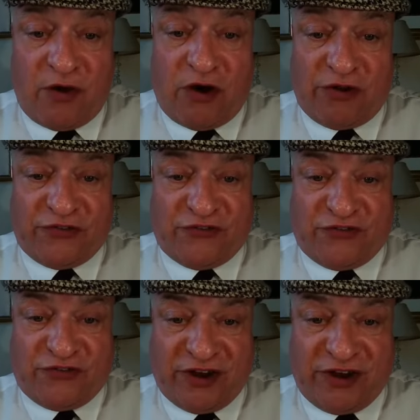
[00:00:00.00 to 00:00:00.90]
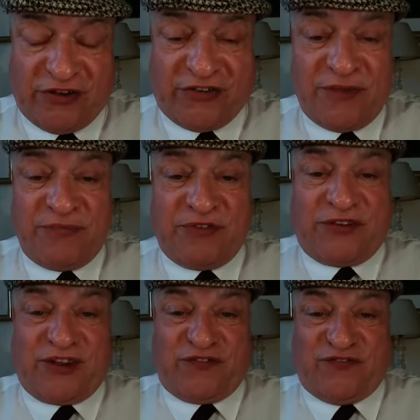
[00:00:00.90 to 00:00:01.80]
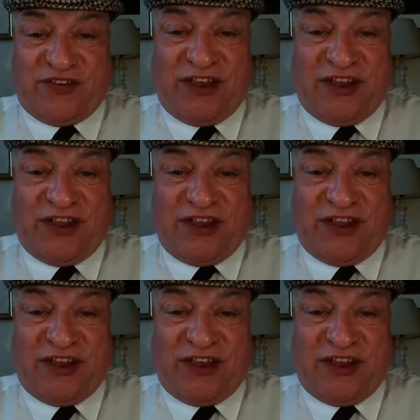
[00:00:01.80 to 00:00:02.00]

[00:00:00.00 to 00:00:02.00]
Oh, jeez, just